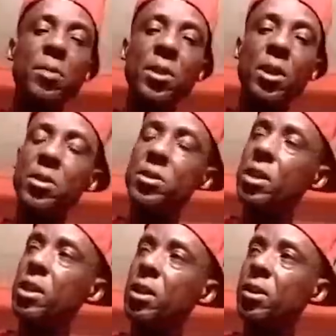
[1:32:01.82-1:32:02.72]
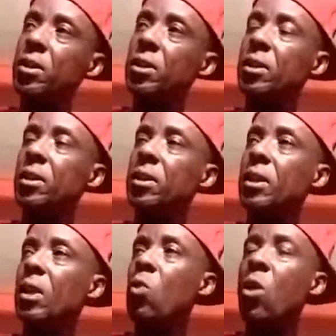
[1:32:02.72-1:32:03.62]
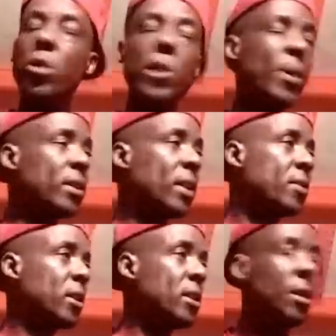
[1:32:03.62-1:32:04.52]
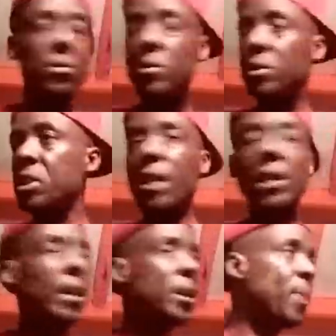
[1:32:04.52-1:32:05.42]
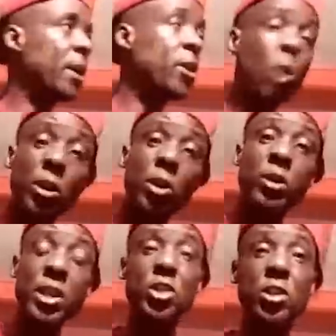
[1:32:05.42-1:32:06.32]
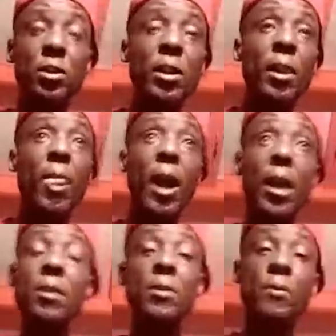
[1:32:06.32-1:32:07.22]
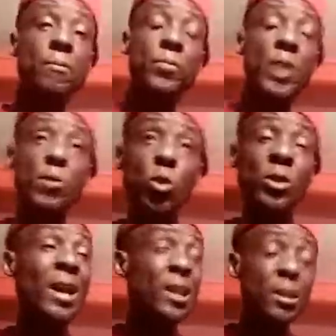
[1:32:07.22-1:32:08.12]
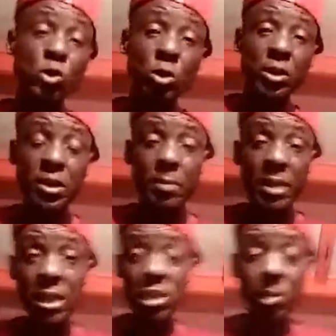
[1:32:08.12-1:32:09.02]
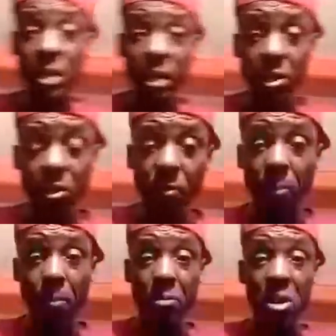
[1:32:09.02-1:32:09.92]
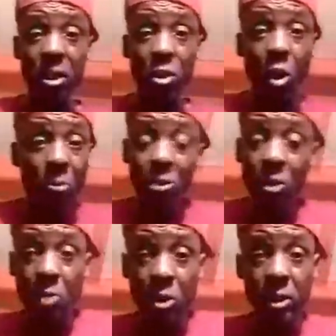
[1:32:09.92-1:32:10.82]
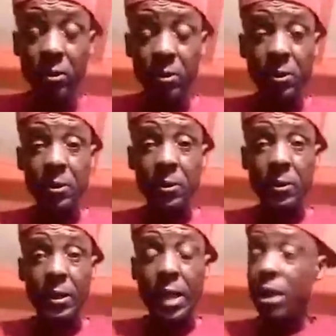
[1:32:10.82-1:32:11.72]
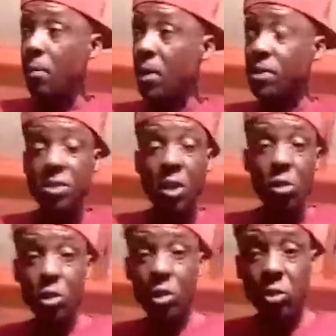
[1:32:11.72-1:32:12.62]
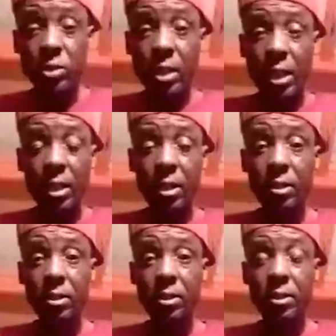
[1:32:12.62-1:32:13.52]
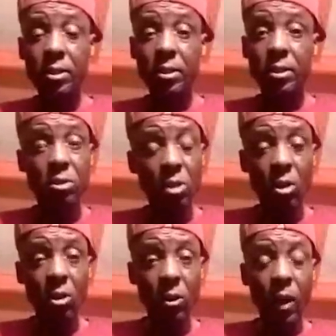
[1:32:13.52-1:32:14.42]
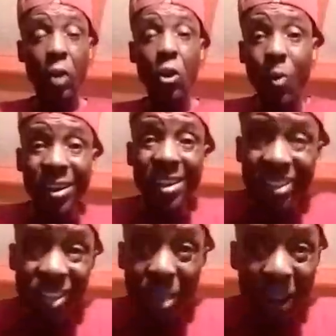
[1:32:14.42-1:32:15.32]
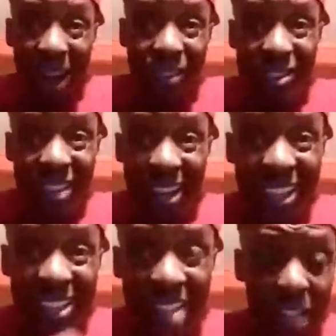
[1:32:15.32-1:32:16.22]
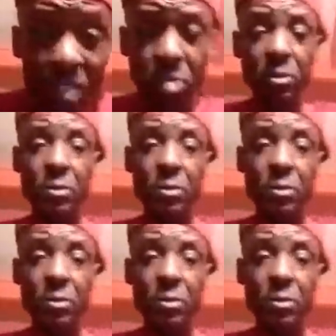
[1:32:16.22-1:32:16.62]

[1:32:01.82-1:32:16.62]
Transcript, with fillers: now, you say, yeah. One with the pan and say, yep, this and that the pan, you got, you go DJ. And mm-hmm. them tune all of them tune they hear me DJ. Me not get no me not get no upfront money. Like a man says, see a hundred thousand dollar, yeah. Yeah. No, and nowadays them artists I get that.